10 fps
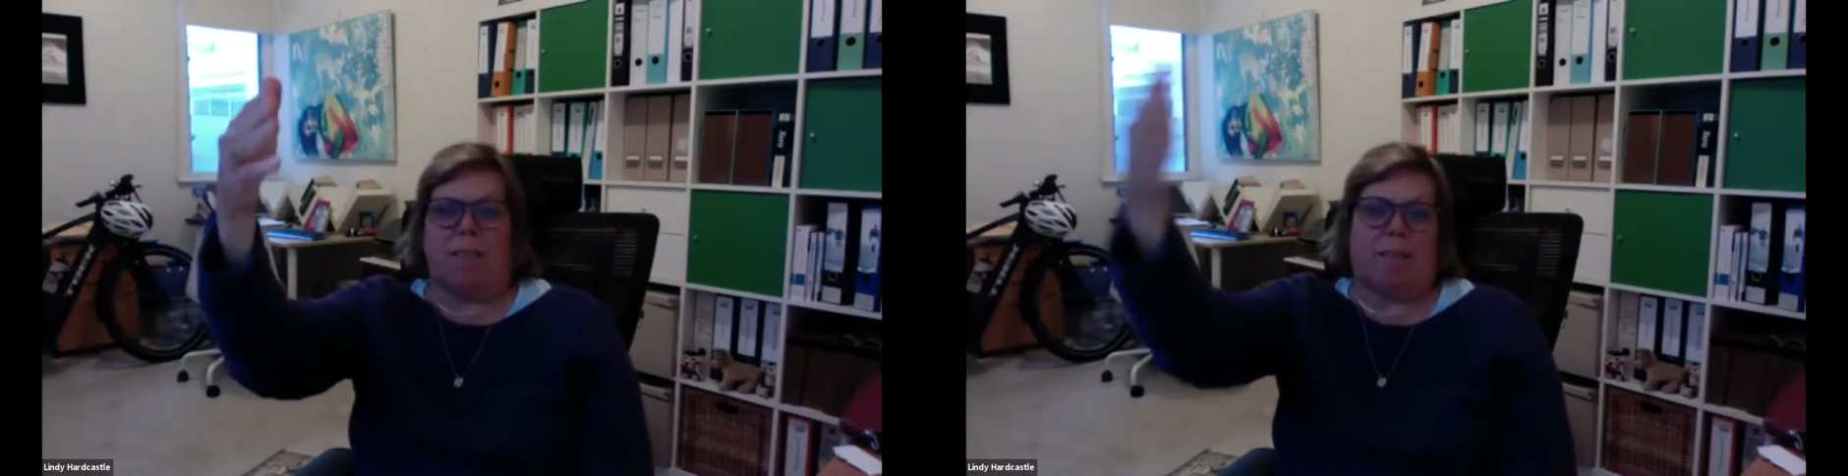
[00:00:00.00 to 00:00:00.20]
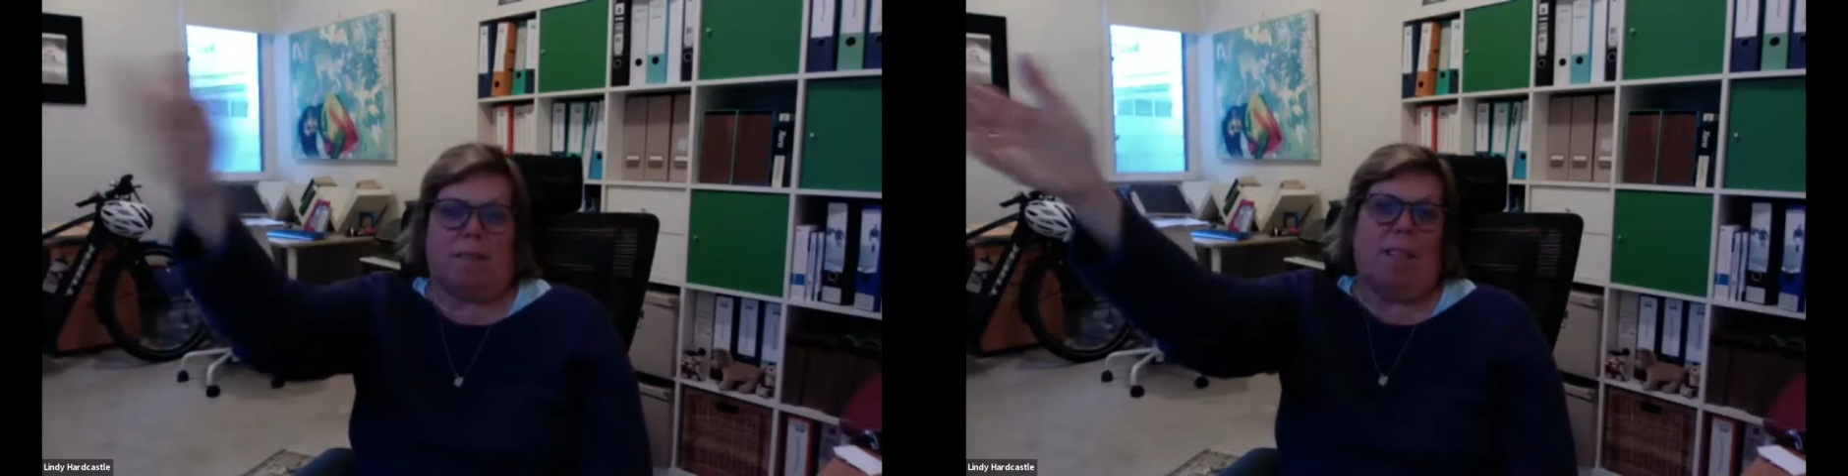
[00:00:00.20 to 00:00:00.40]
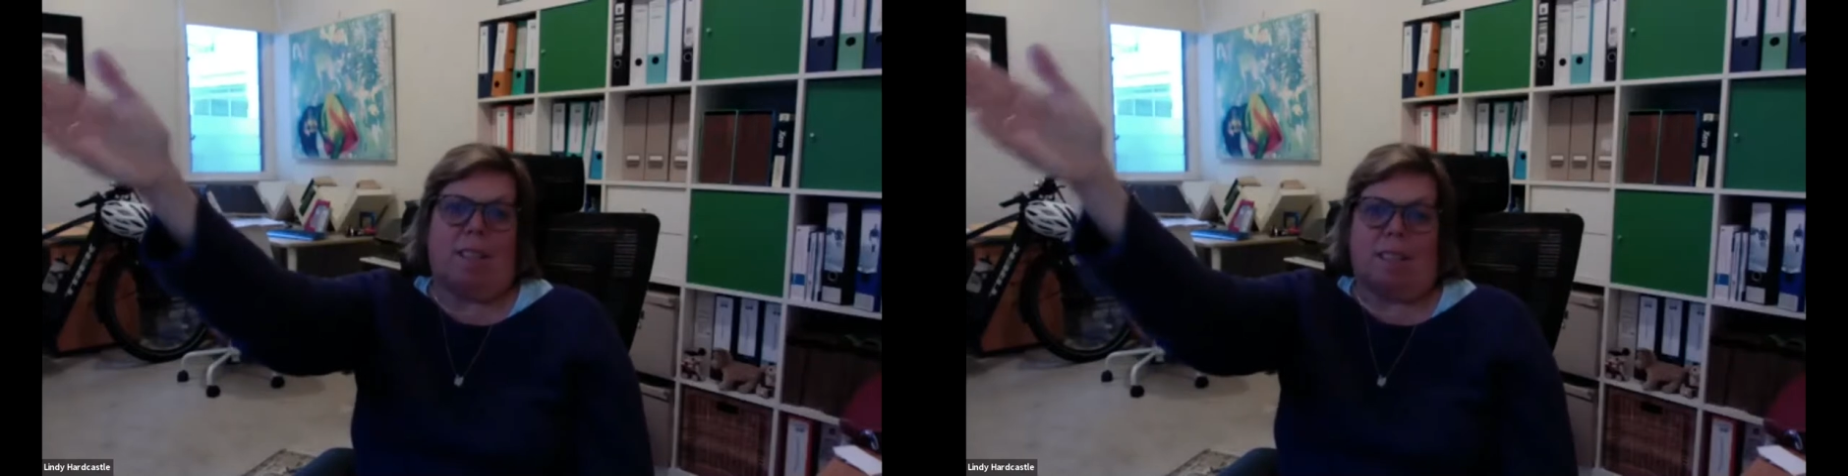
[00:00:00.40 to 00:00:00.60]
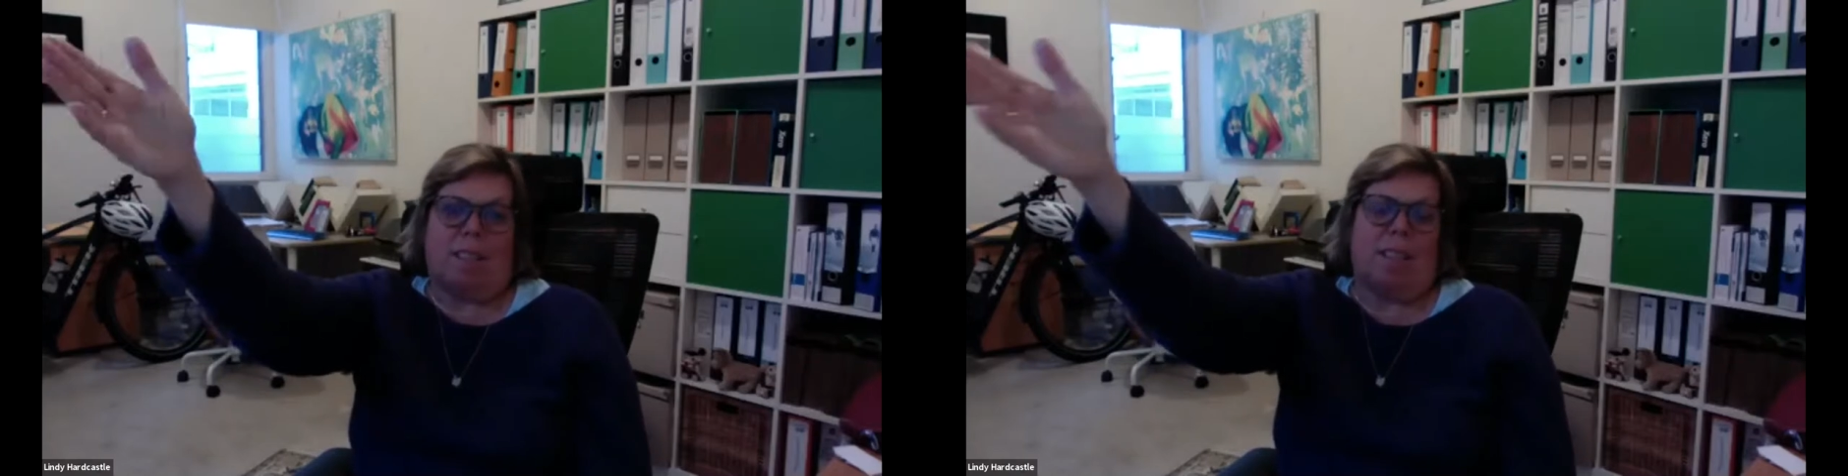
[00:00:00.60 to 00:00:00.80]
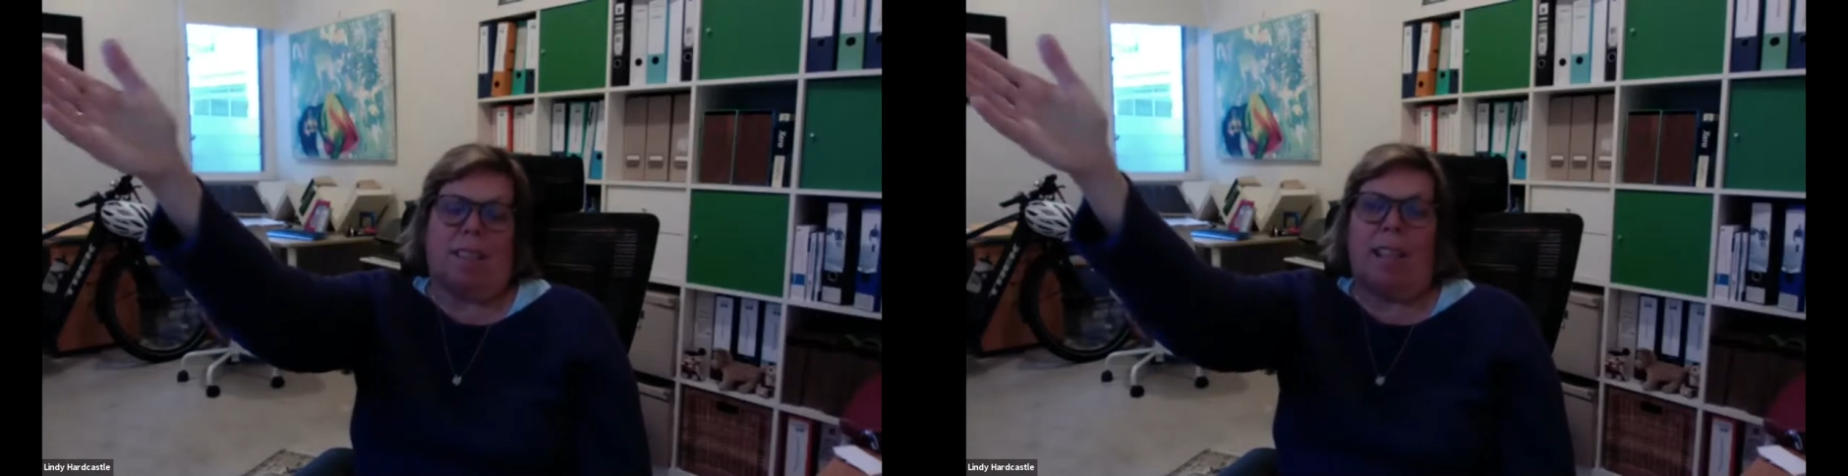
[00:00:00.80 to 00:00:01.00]
is
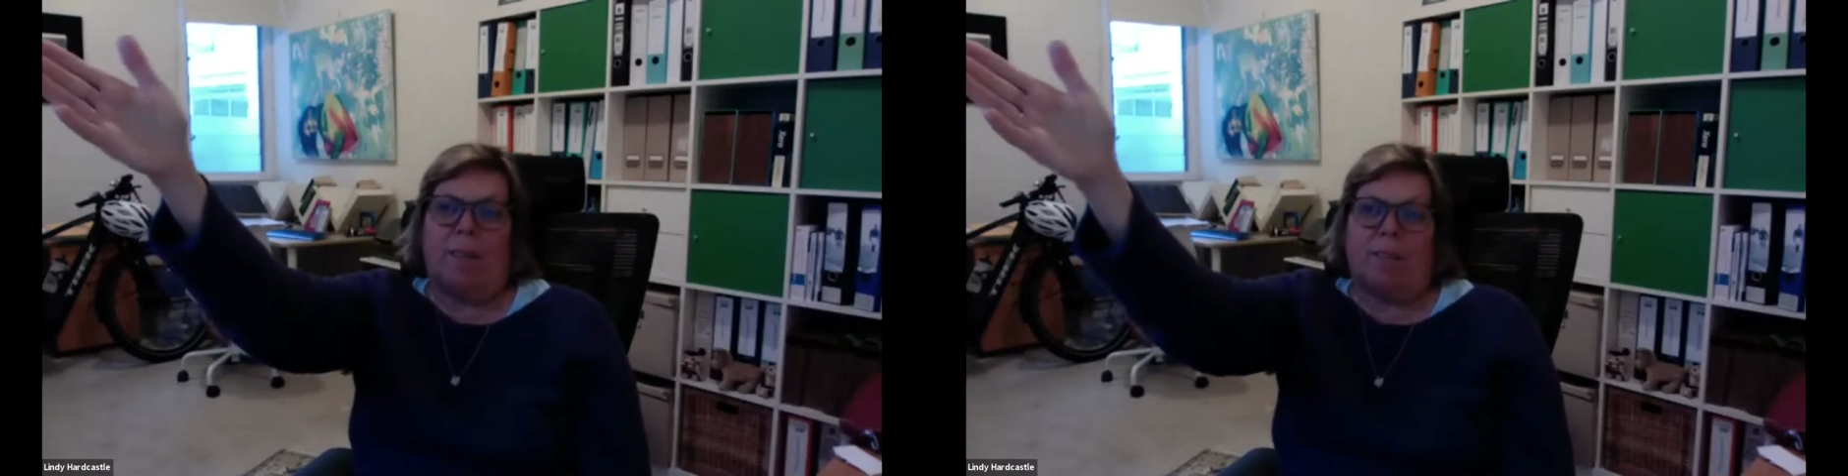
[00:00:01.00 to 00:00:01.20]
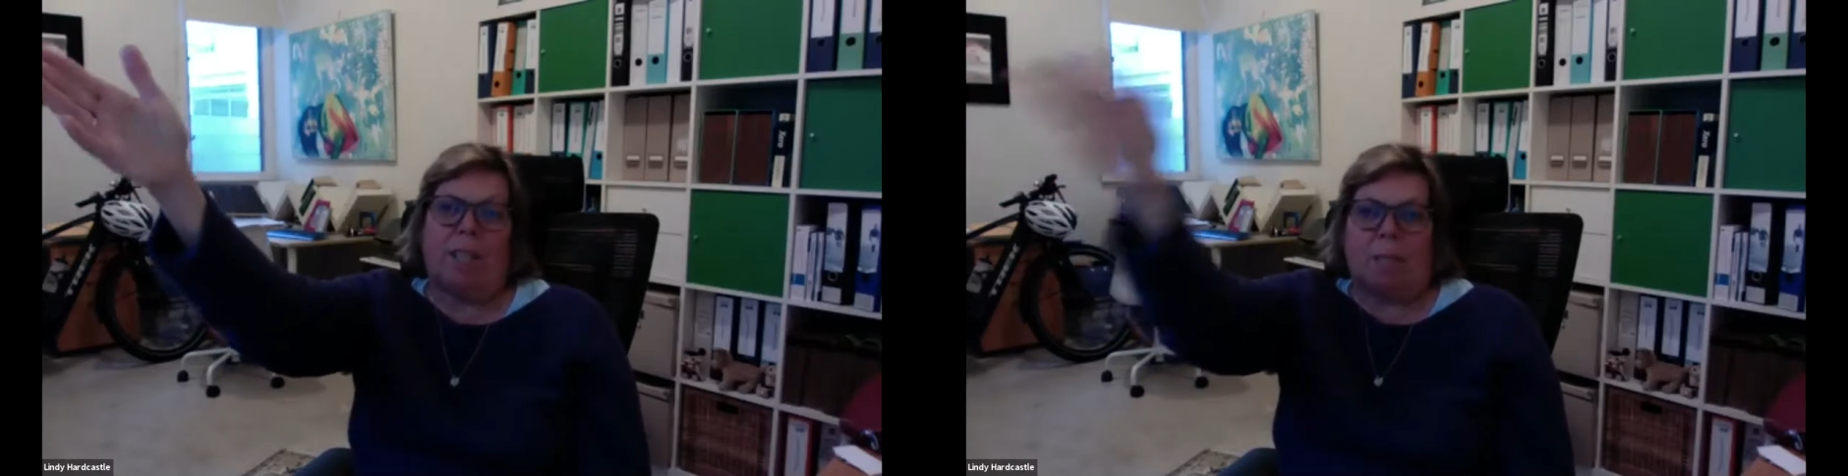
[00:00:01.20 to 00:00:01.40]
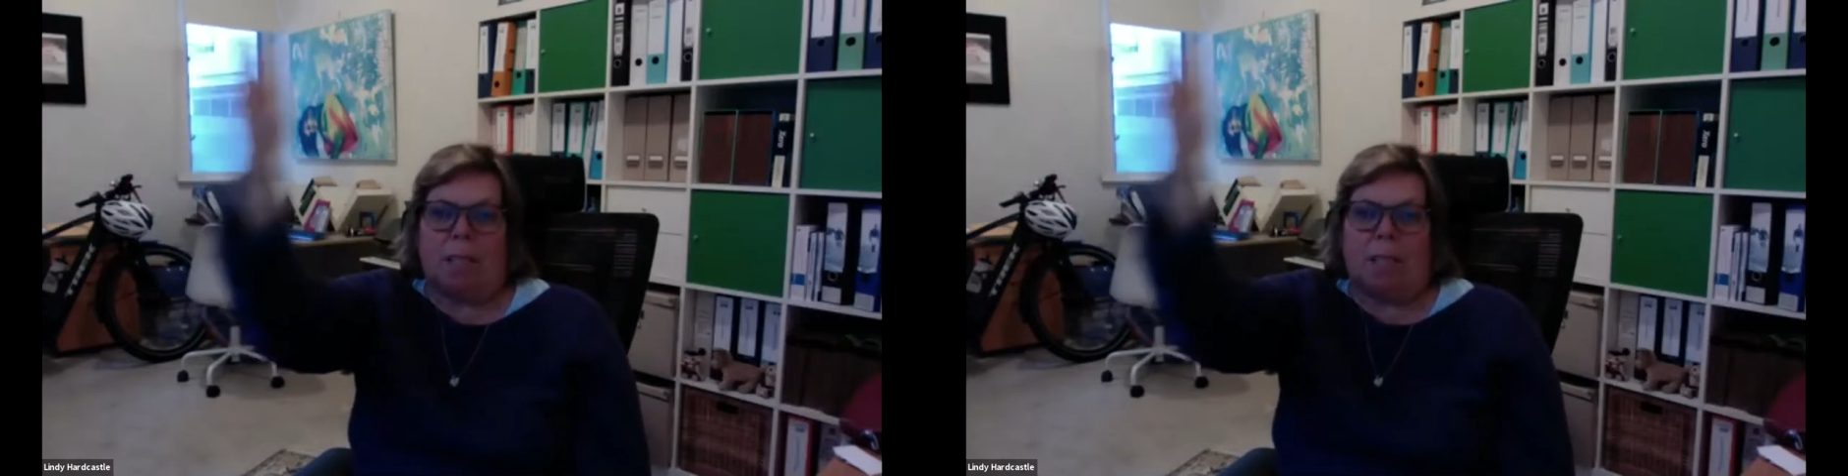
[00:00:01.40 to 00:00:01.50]
to the left up